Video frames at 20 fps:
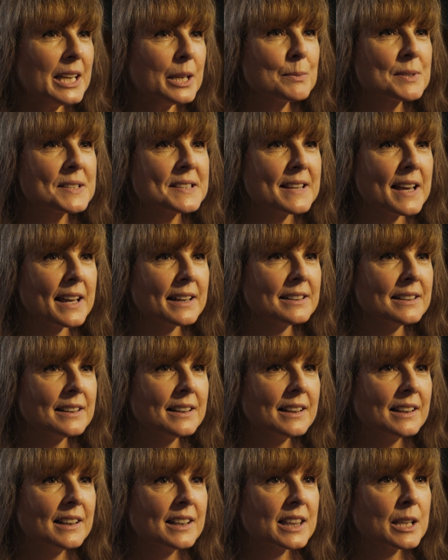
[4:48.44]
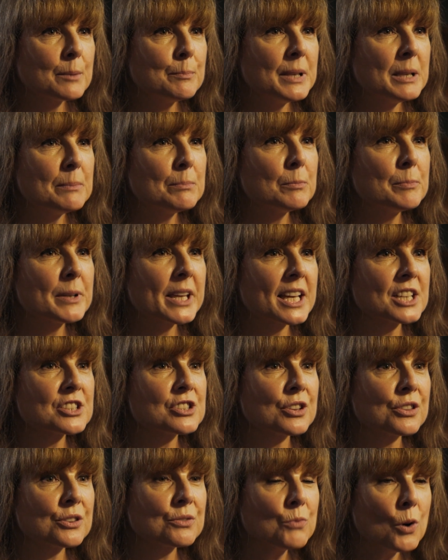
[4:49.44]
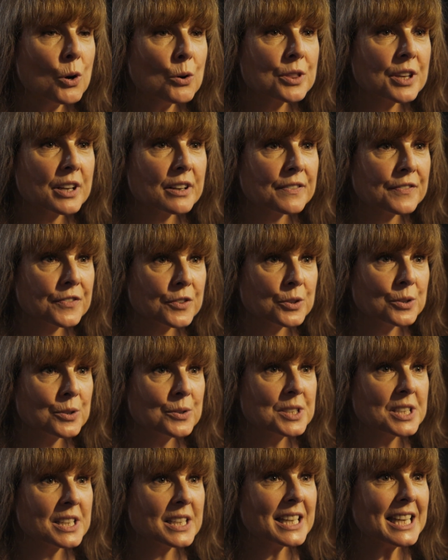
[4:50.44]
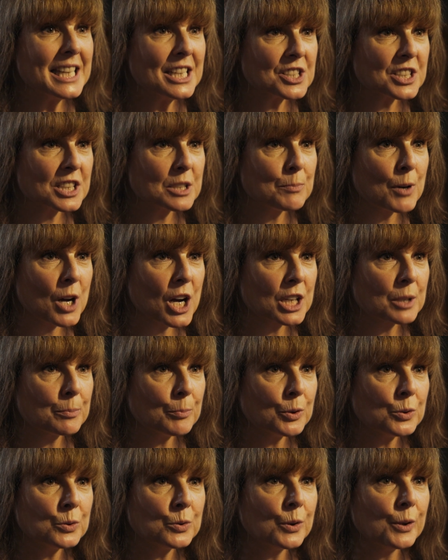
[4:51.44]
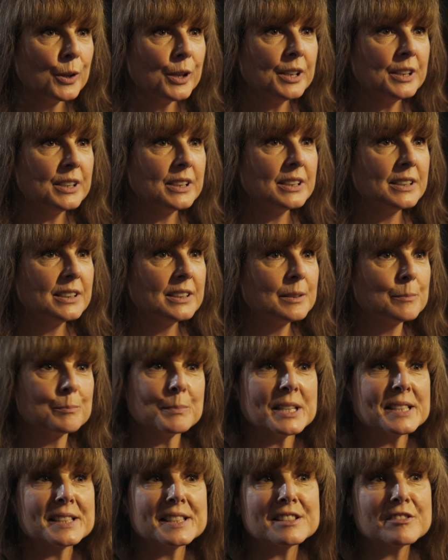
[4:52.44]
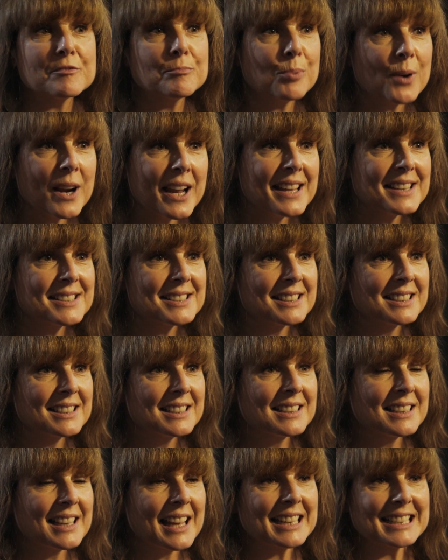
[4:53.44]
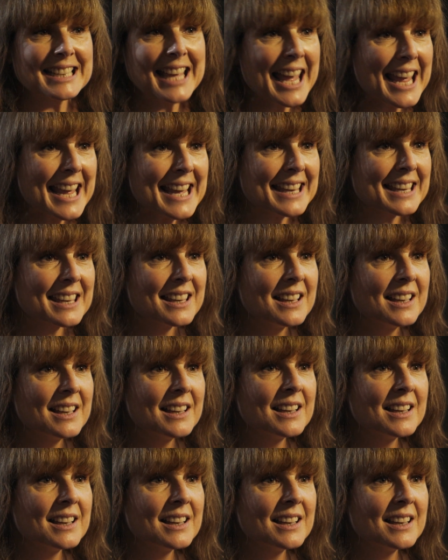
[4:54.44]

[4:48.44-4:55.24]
It was then the people began to throw their food into the bog pool, pieces of bread and cake